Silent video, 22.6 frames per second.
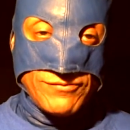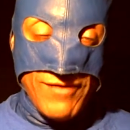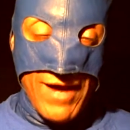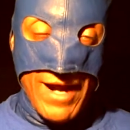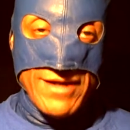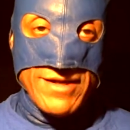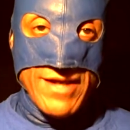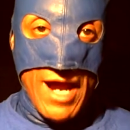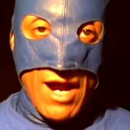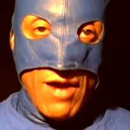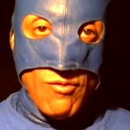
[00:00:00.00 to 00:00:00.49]

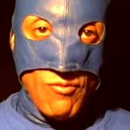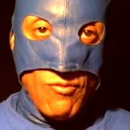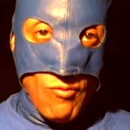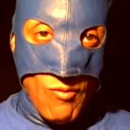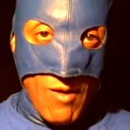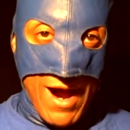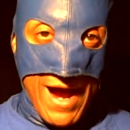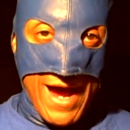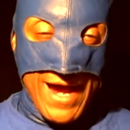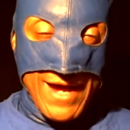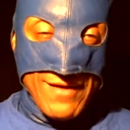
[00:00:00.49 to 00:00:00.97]
find out
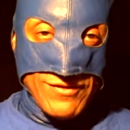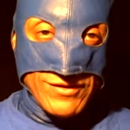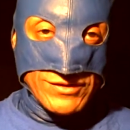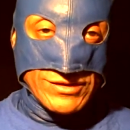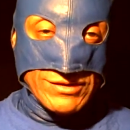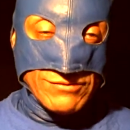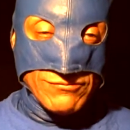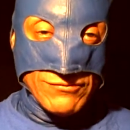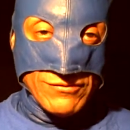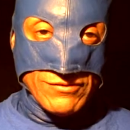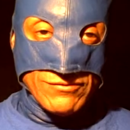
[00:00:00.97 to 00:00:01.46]
why
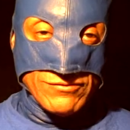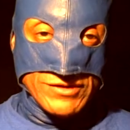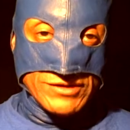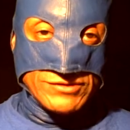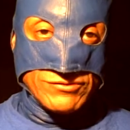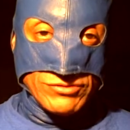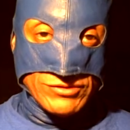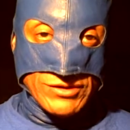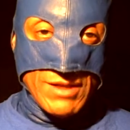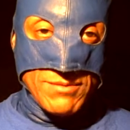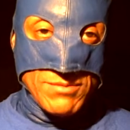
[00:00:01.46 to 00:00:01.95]
this
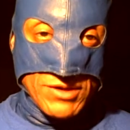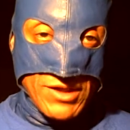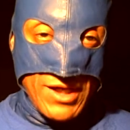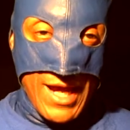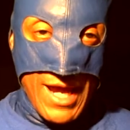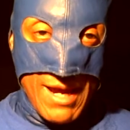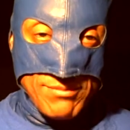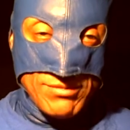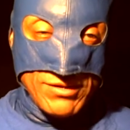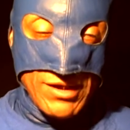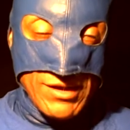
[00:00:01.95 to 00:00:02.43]
was able to
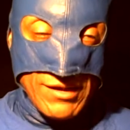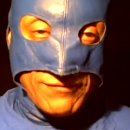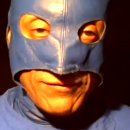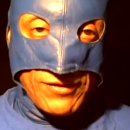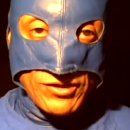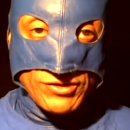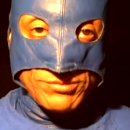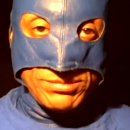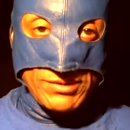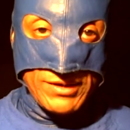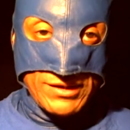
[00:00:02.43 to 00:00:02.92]
happen in the
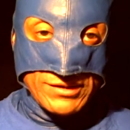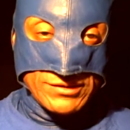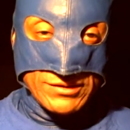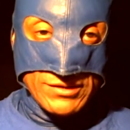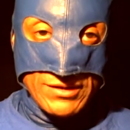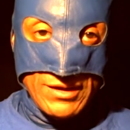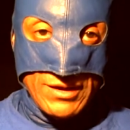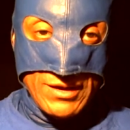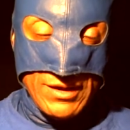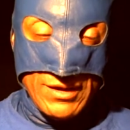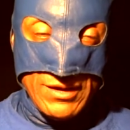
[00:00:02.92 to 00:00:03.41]
first place,
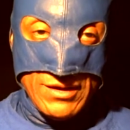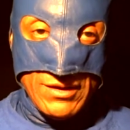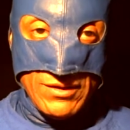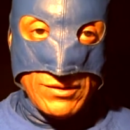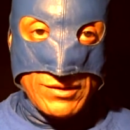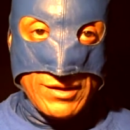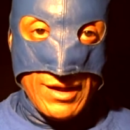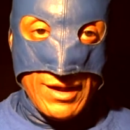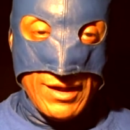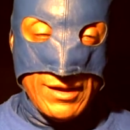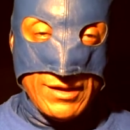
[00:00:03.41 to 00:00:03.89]

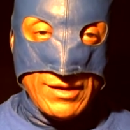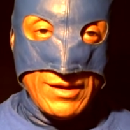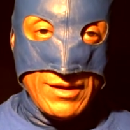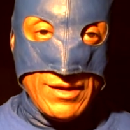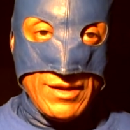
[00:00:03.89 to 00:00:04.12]
okay?